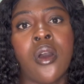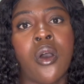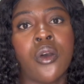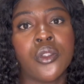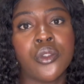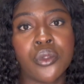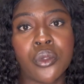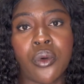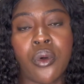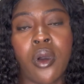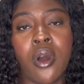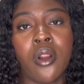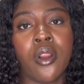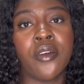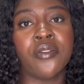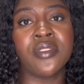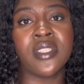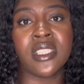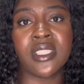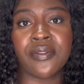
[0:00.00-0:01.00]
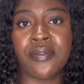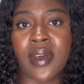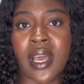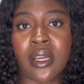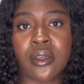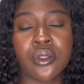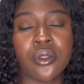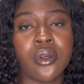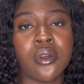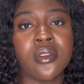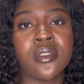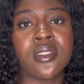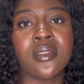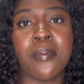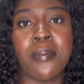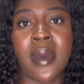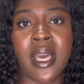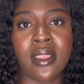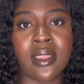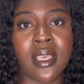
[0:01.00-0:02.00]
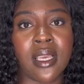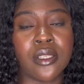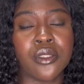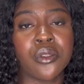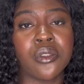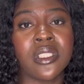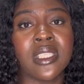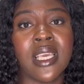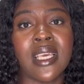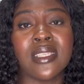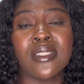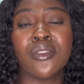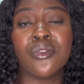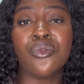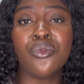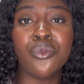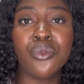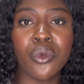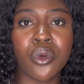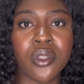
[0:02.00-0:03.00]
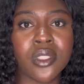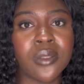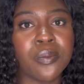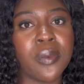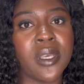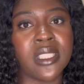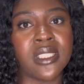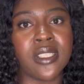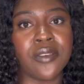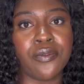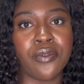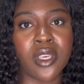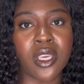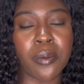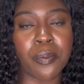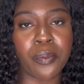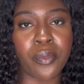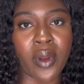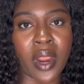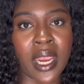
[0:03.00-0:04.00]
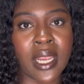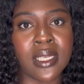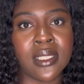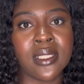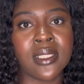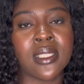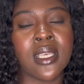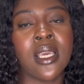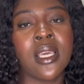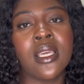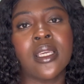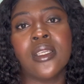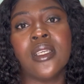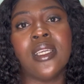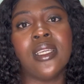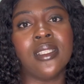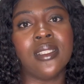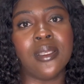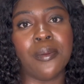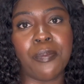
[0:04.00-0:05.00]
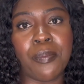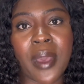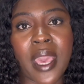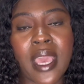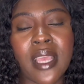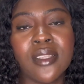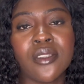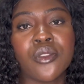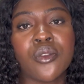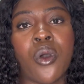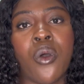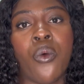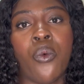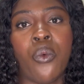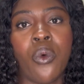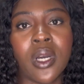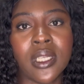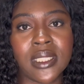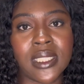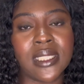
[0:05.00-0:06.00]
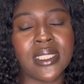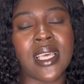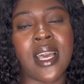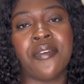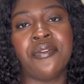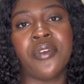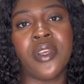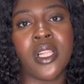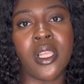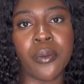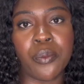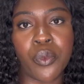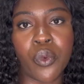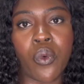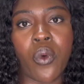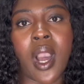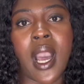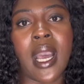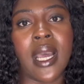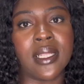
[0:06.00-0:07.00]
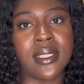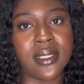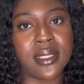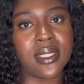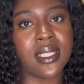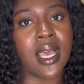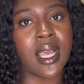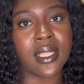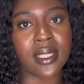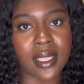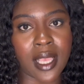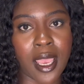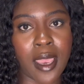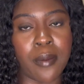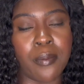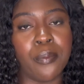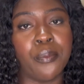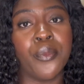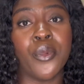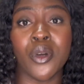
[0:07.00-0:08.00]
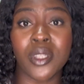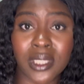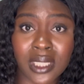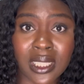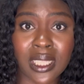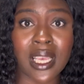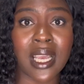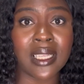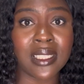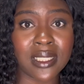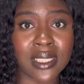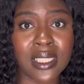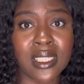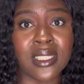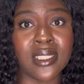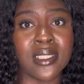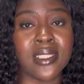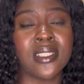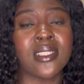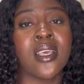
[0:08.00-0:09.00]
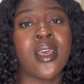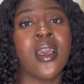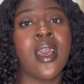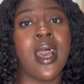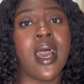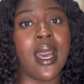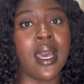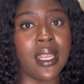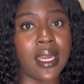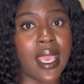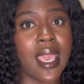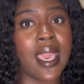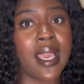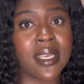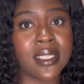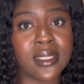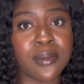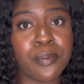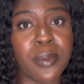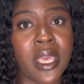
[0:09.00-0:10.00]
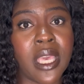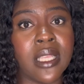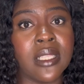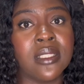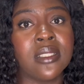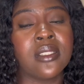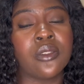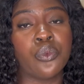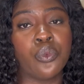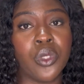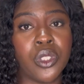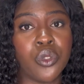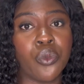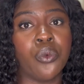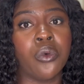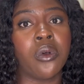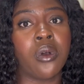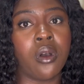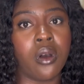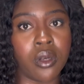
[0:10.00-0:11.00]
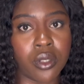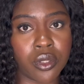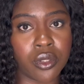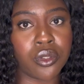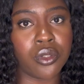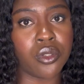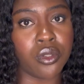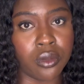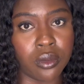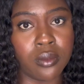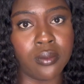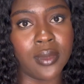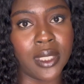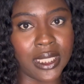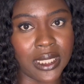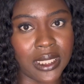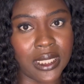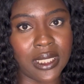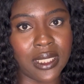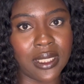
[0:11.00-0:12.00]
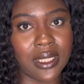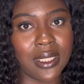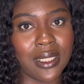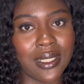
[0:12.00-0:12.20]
So all of these factors matter. So there's no specific price. It depends on what is available at that time, but that is an expense which will cost you money.